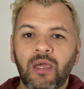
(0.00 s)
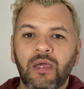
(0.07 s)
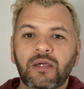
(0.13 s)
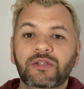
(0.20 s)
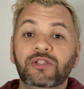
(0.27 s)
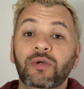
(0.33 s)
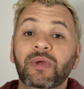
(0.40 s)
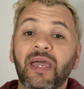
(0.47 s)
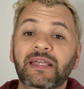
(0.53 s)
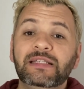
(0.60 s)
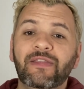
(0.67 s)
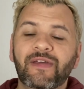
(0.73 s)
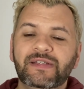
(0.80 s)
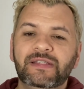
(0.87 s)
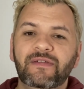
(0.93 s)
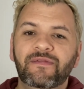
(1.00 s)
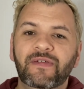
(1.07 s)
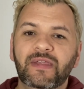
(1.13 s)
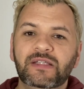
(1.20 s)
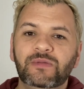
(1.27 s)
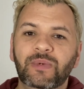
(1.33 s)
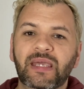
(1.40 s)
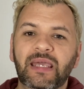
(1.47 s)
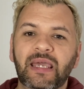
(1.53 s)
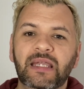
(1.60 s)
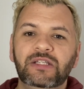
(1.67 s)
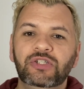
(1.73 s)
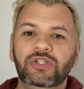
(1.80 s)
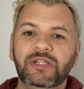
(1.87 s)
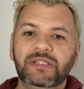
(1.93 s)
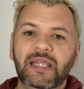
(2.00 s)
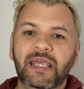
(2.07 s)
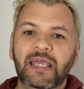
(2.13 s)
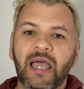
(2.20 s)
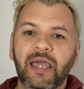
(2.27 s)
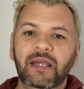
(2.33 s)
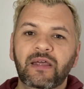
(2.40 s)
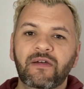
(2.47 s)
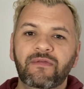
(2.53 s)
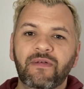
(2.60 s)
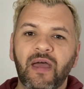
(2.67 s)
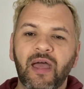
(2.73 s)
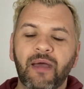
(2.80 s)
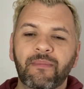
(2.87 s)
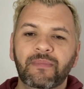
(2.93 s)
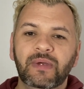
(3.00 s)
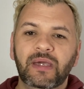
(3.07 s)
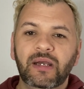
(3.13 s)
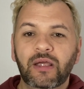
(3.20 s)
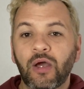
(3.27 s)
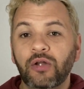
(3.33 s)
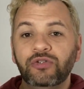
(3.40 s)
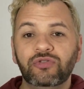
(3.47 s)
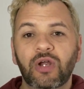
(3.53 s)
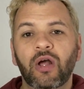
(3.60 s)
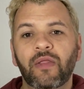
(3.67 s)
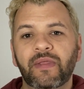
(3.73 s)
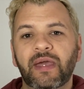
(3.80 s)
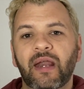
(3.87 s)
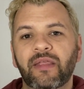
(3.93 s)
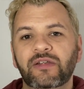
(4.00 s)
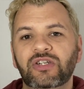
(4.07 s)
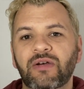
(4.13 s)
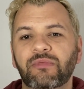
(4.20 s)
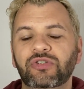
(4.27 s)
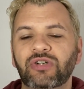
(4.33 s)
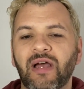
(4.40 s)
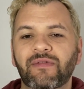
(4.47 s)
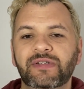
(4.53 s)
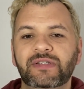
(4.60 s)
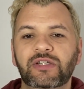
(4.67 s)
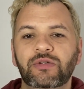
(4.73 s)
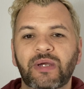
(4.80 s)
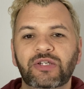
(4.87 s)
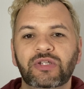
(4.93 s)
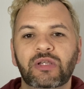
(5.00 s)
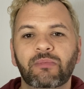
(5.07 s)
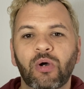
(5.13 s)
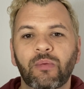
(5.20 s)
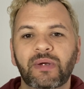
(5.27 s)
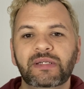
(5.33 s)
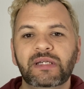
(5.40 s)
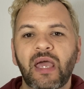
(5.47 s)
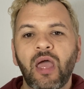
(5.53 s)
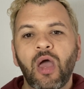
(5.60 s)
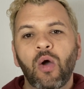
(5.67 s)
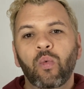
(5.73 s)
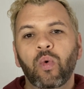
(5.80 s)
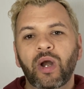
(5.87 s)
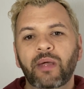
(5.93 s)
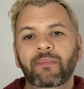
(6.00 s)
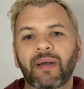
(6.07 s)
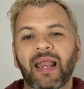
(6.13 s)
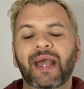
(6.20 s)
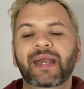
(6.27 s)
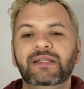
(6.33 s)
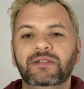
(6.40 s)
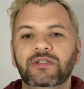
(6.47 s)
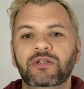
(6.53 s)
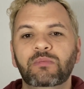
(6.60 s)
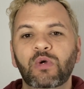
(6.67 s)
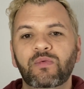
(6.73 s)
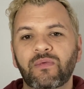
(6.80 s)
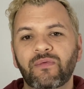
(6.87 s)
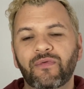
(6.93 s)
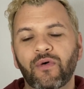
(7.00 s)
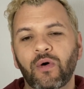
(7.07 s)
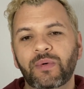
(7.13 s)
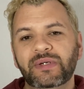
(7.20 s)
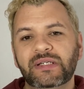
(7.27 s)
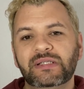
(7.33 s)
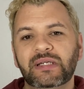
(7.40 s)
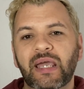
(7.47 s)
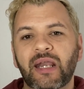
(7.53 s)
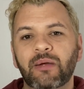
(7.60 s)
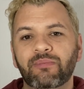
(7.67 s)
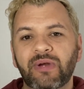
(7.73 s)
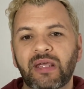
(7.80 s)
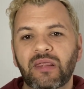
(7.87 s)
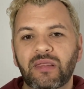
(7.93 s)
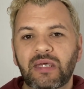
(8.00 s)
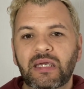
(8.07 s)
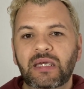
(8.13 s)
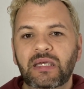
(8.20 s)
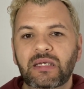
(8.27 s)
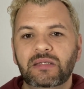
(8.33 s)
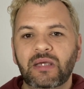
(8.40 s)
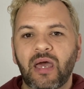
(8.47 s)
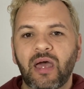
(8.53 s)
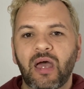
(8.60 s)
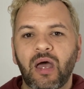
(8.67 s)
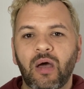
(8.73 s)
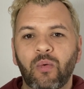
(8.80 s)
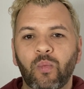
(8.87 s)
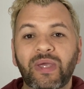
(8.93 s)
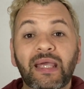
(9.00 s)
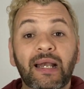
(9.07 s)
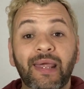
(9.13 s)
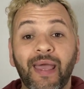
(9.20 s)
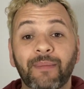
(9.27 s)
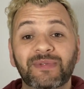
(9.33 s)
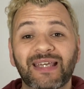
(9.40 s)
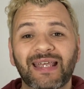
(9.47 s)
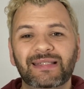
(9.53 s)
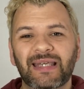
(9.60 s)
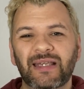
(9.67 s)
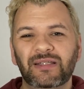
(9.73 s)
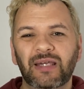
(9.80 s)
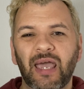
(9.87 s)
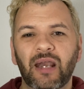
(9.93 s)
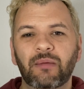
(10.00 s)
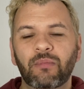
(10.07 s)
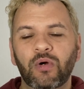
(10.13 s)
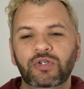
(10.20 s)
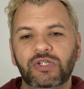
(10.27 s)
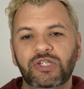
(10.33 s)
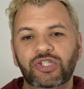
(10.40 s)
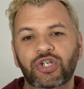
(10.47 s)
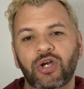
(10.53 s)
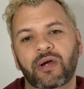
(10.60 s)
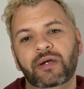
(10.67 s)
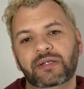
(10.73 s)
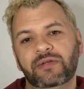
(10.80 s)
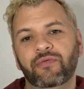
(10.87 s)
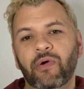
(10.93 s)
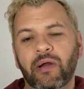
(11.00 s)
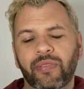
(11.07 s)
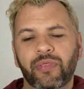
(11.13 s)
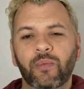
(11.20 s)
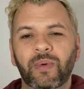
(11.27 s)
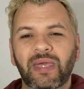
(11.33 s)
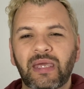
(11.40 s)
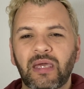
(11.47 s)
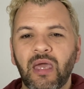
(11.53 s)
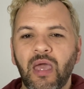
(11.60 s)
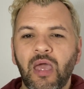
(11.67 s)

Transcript: So guys, that's it for this week. It's just a kind of going to concentrate on the kind of the general travel situation at the moment. What I'm planning to do moving forward is to kind of break these weekly updates into kind of more just chunks throughout the week,